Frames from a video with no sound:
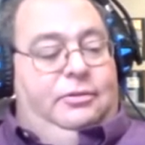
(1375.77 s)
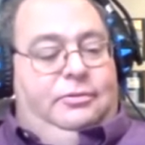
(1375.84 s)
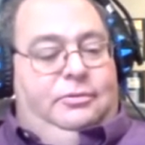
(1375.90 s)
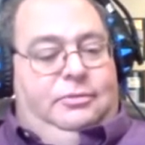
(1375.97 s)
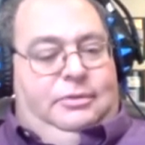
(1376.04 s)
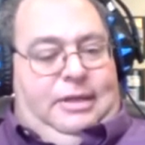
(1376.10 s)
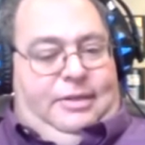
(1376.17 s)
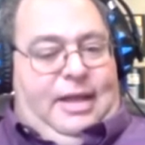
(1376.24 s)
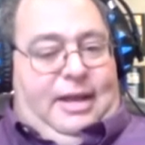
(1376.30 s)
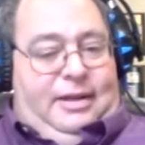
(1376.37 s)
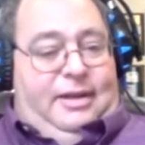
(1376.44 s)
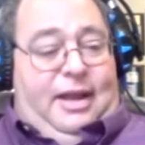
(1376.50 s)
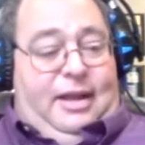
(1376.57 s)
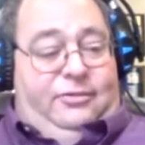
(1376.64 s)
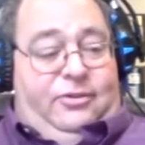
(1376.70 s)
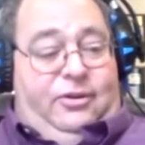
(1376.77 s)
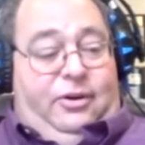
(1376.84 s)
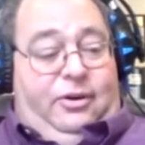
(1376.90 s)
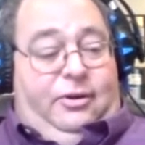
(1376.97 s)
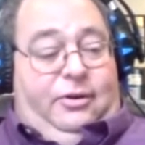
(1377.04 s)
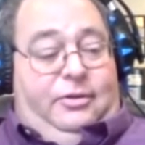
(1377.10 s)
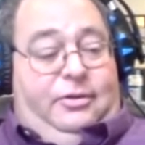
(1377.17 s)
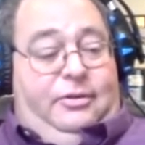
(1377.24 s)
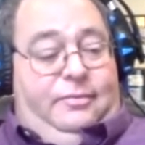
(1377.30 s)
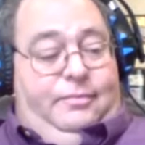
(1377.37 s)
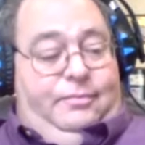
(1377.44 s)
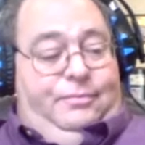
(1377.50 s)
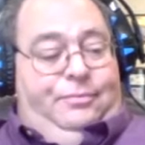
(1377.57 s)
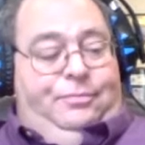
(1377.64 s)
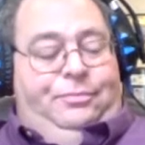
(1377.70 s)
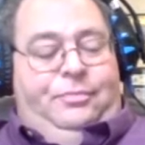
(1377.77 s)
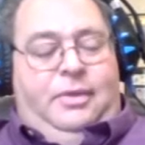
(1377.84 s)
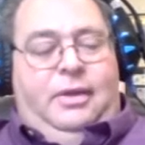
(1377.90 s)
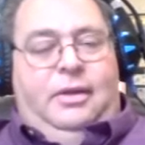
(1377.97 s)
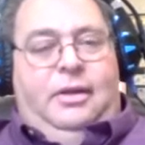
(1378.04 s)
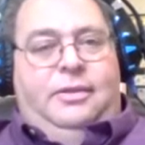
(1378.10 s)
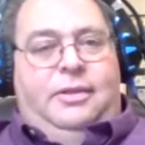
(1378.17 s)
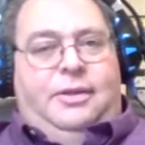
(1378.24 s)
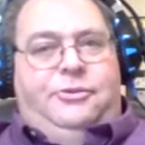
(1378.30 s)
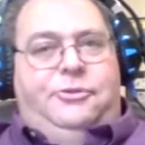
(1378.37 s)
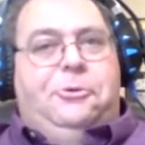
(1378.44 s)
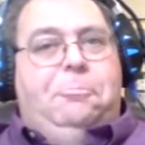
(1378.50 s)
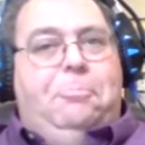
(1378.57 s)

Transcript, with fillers: X, would that change your opinion?